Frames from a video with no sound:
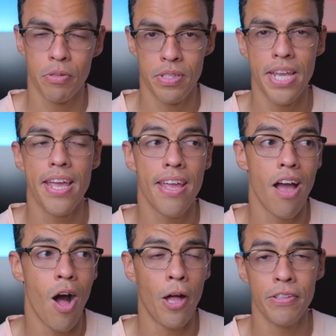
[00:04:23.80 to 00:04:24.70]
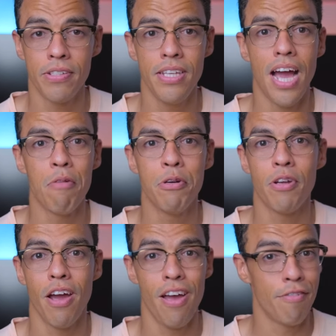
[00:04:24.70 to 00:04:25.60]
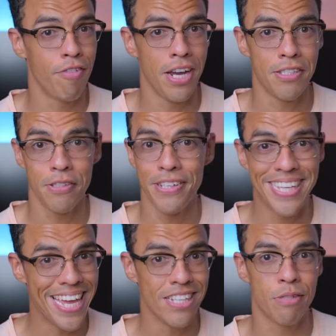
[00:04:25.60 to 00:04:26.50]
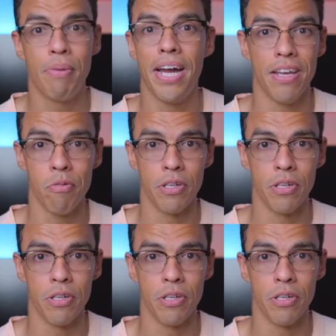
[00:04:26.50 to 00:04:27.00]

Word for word: today, honestly I would advise against buying